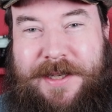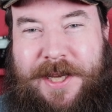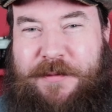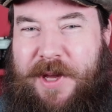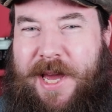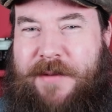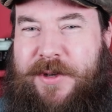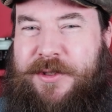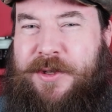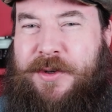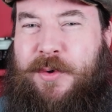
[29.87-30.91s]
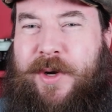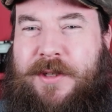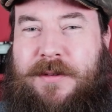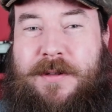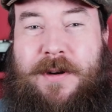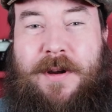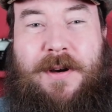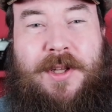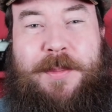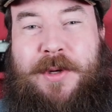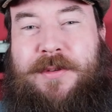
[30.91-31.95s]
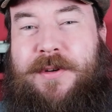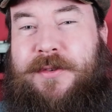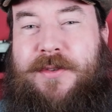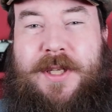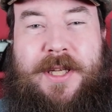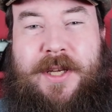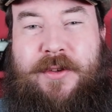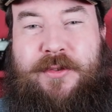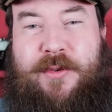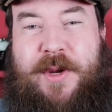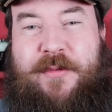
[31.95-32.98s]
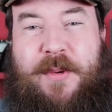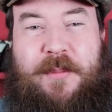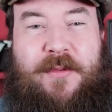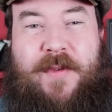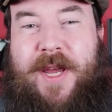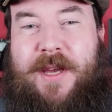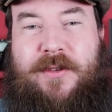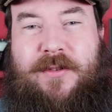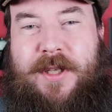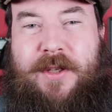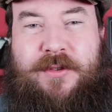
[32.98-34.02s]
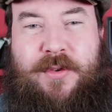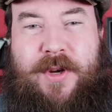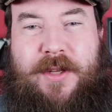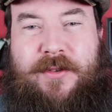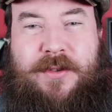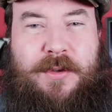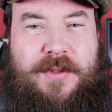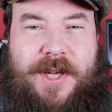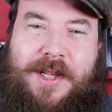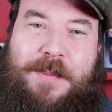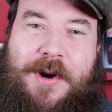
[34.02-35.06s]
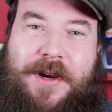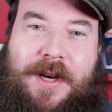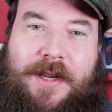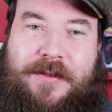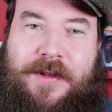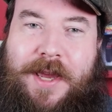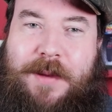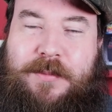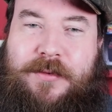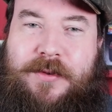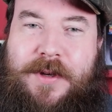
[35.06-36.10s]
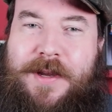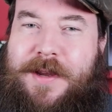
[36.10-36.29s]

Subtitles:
If you haven't, you're going to learn all about their Seedy history, from fake LCD screens to telemarketing scams.